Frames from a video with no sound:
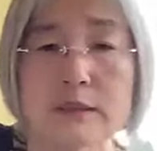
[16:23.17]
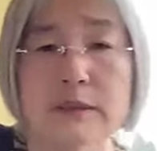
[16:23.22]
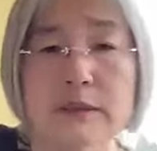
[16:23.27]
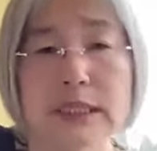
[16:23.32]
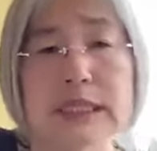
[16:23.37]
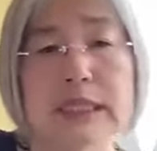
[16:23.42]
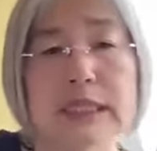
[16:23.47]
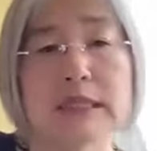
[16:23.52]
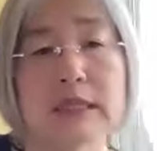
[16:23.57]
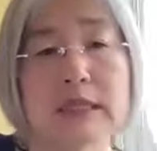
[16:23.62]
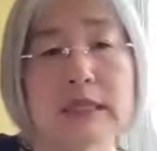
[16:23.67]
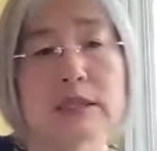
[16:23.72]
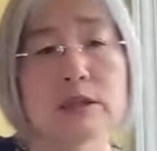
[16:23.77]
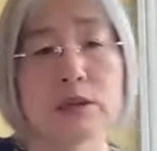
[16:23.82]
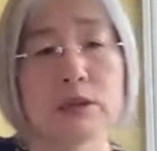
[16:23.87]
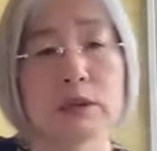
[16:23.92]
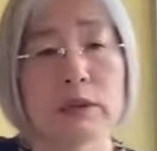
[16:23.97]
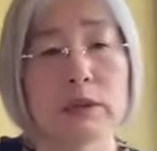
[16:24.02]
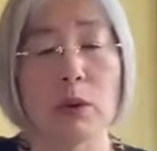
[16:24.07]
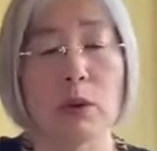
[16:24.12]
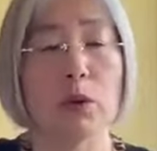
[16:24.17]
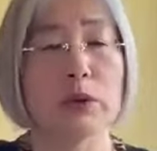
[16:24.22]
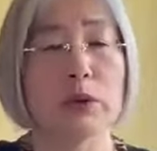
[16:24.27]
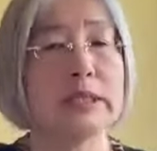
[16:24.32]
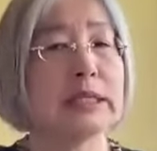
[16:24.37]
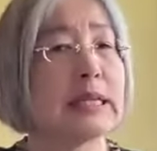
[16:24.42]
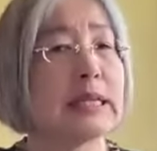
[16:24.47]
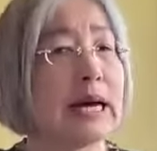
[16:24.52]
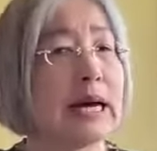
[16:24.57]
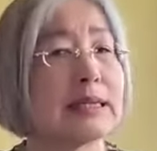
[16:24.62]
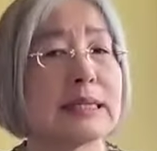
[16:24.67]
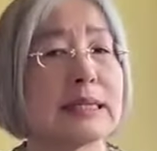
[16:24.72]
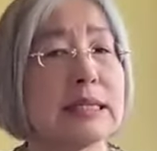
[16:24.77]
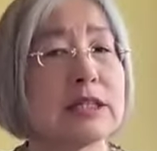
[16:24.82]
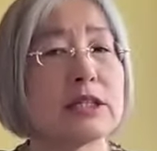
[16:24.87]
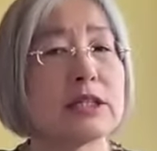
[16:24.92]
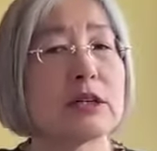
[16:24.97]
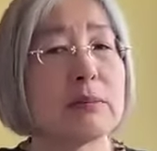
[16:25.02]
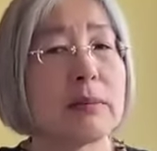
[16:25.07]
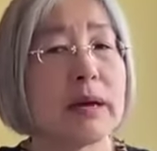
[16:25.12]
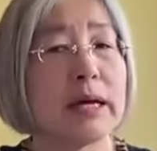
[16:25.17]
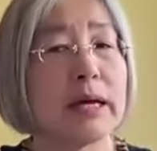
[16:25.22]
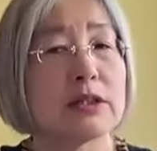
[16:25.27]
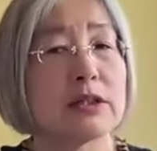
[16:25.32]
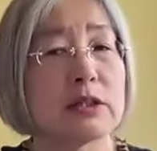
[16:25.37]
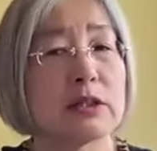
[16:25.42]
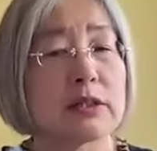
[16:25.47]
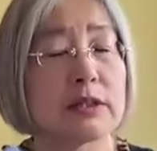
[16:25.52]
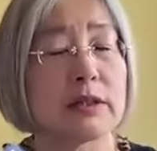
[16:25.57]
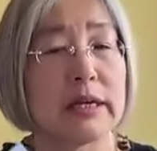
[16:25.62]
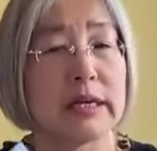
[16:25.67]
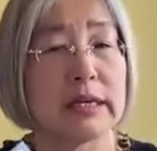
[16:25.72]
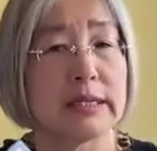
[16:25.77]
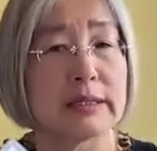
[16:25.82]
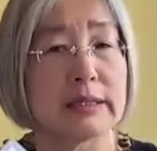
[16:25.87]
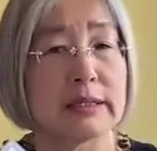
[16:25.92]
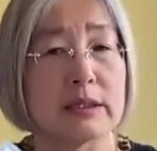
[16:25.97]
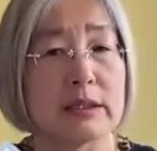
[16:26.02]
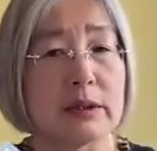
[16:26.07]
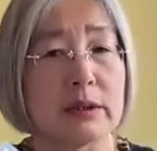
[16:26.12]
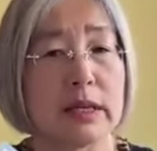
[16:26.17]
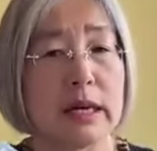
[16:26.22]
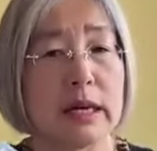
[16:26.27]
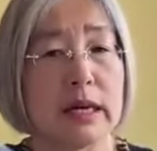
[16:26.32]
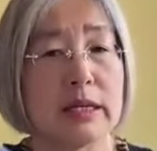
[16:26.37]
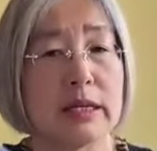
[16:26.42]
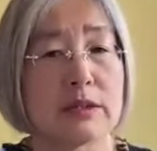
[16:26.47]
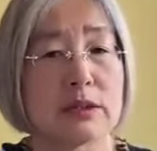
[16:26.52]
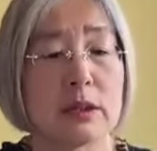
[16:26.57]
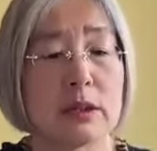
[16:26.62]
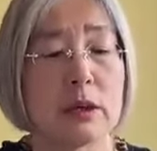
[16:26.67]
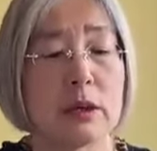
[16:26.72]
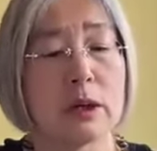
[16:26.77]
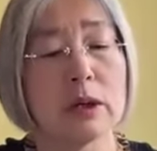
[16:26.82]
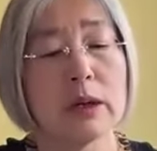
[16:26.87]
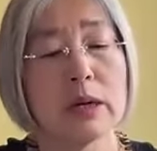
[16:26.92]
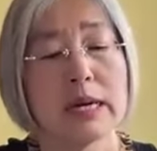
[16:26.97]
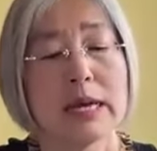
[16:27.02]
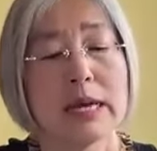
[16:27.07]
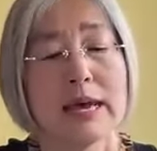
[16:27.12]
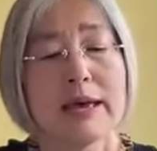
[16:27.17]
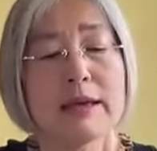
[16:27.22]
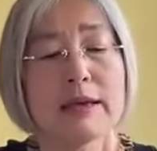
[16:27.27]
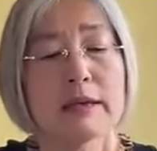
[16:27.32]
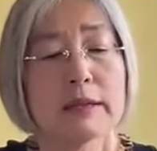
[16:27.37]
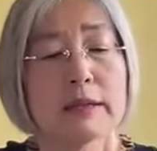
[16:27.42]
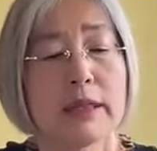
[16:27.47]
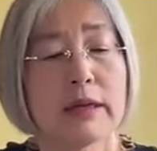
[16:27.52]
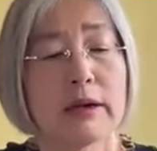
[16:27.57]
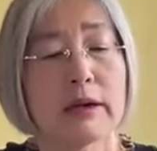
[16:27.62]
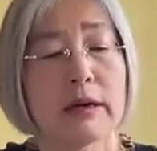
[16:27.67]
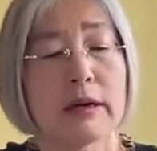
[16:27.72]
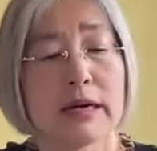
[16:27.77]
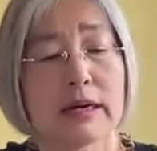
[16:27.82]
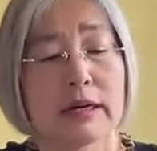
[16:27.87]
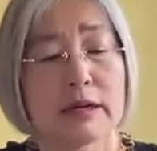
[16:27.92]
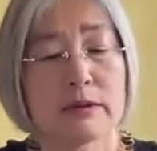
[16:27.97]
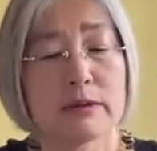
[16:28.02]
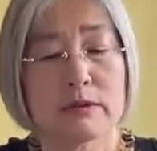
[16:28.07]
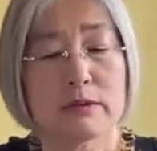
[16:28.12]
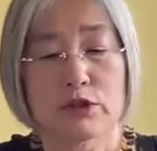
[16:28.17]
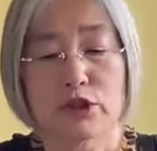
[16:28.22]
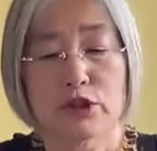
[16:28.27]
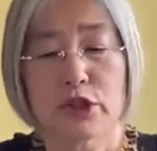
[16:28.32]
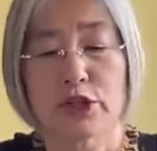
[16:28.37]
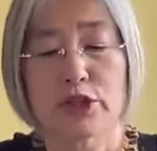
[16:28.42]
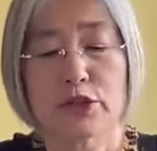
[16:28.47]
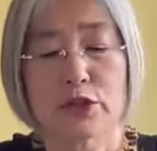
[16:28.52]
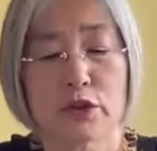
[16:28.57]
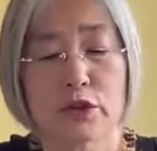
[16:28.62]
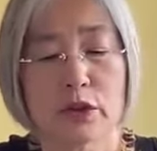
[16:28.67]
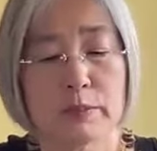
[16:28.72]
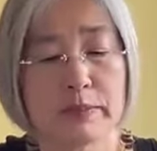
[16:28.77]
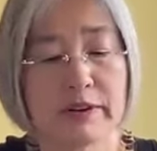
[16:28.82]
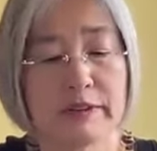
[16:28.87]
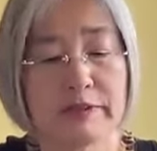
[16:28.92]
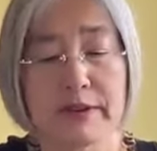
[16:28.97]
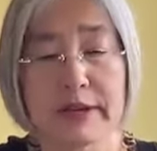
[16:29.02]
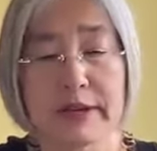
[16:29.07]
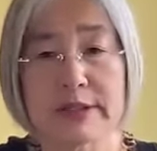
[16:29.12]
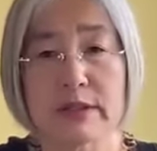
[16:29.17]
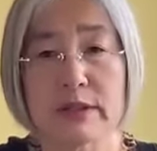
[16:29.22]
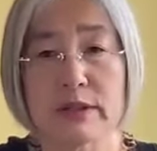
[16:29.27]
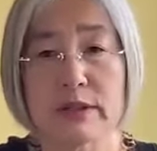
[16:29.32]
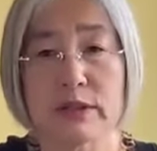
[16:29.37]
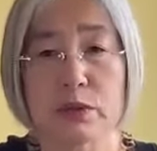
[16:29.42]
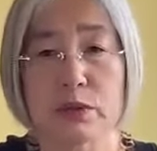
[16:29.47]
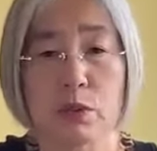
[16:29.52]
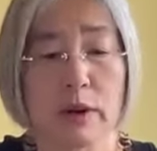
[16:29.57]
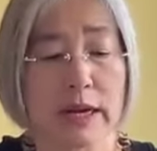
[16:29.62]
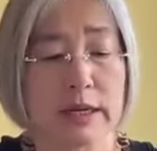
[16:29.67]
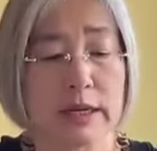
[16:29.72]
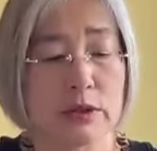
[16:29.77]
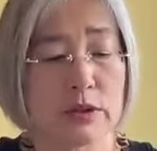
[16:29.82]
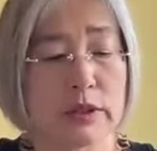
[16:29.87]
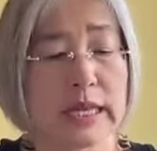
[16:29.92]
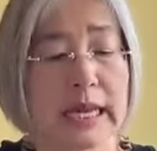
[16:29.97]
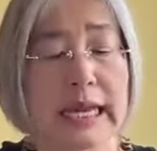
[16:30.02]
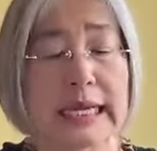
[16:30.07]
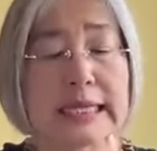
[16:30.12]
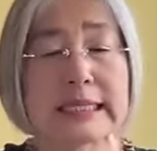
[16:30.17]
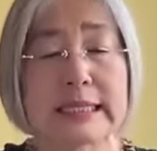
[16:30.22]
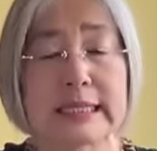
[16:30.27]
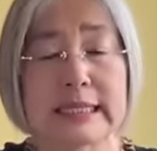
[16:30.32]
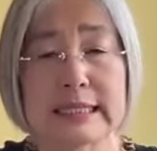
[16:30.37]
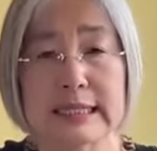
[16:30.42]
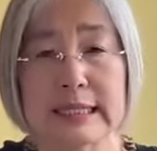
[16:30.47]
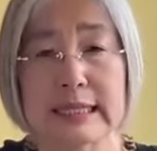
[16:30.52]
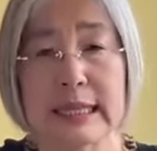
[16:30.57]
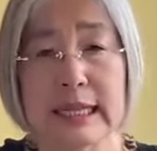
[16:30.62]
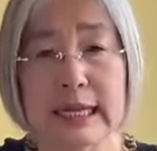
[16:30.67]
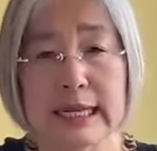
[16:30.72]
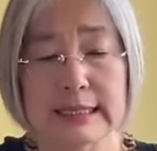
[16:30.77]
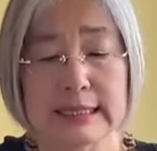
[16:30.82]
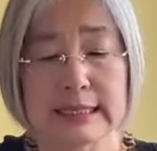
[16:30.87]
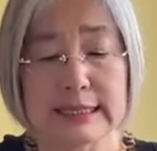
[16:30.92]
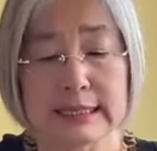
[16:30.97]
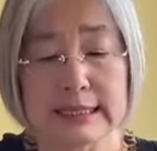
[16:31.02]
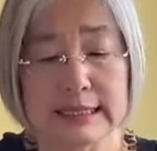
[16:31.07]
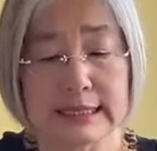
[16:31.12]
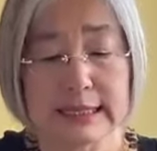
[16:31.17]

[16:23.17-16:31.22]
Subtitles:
this is only not teaching major things, okay? So there are, trust your professors, so why you take this class,